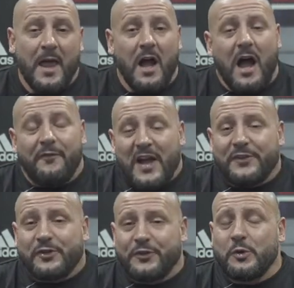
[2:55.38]
I've
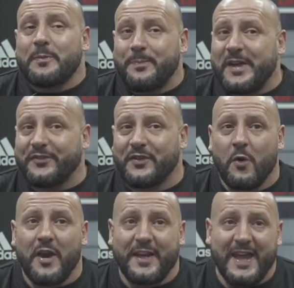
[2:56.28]
had to do the best of
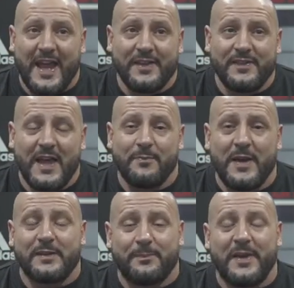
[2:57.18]
what I can and
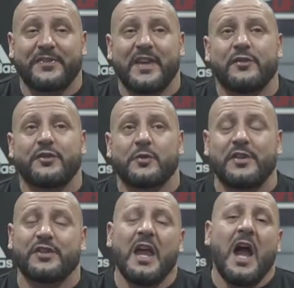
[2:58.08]
make the best of the
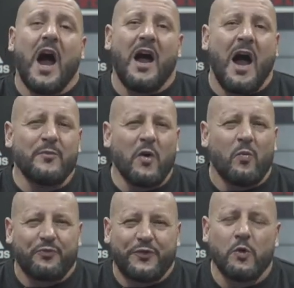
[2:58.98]
situation. I'm
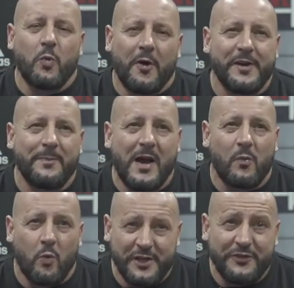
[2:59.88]
not too worried about
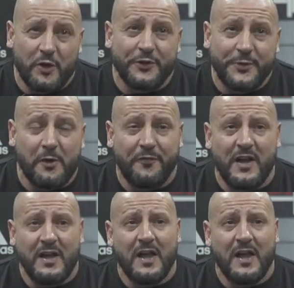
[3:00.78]
what he's got to offer.